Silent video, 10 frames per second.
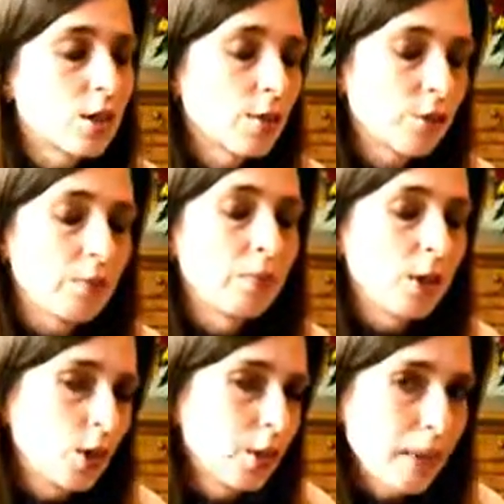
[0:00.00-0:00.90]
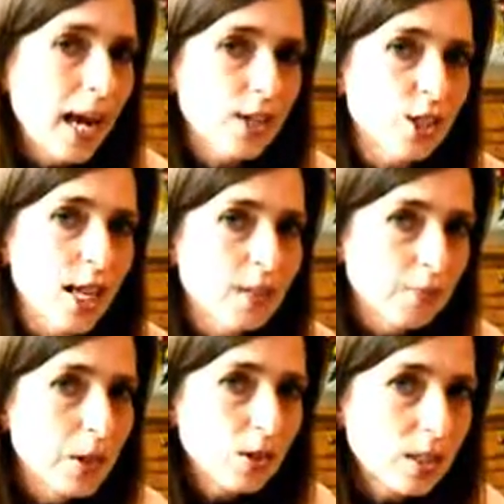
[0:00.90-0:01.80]
So if your batch has
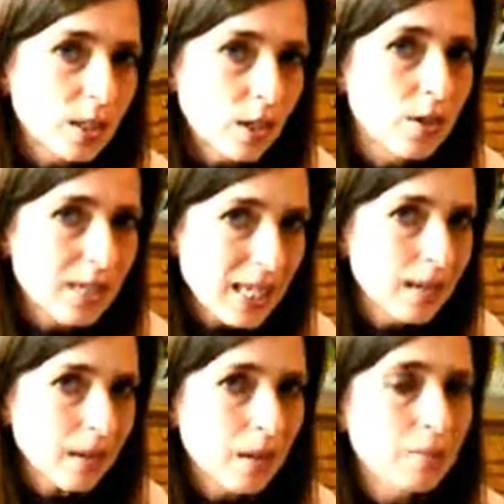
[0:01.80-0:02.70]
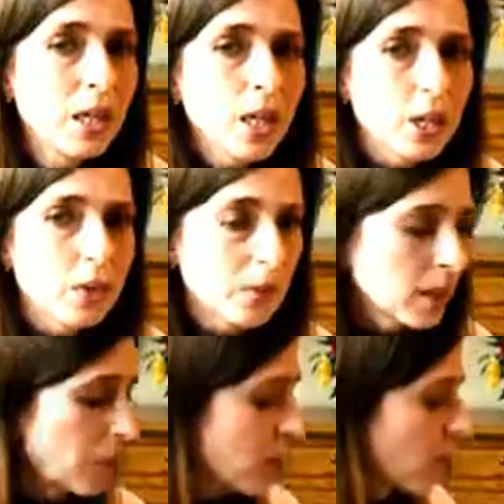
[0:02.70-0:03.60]
mostly those in them, you
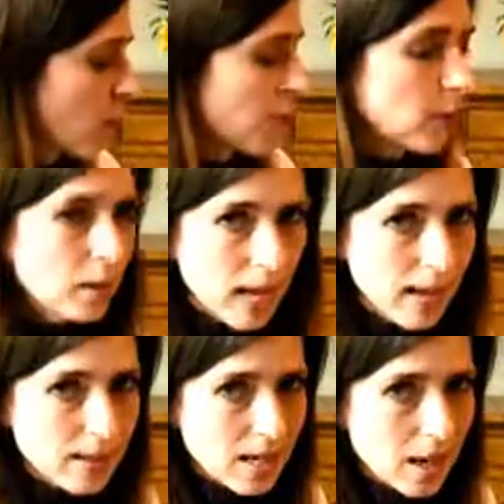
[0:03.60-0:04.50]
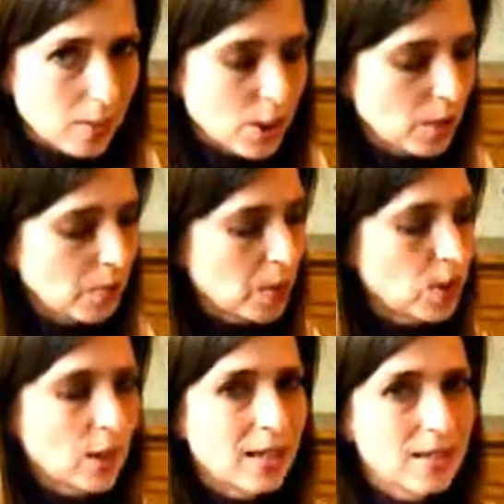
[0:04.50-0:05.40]
really want to go for the last option,
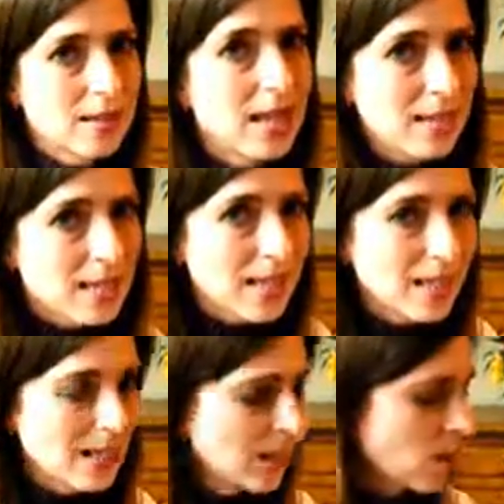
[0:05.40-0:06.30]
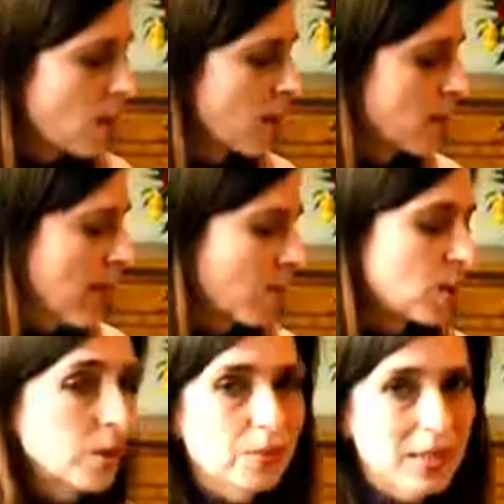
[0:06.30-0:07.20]
which is sending these cards
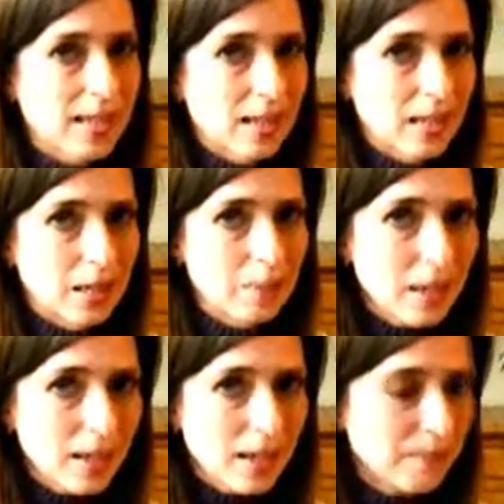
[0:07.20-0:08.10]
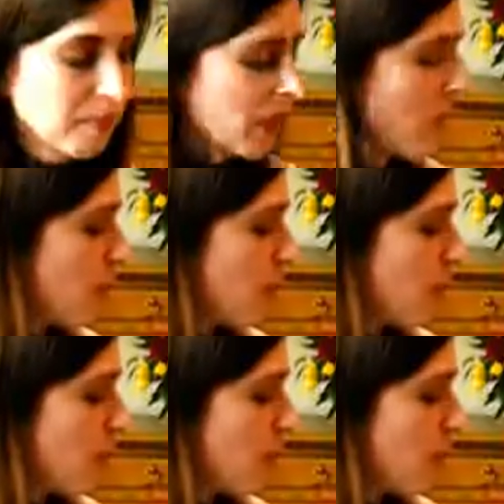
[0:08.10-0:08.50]
out to the recycling bin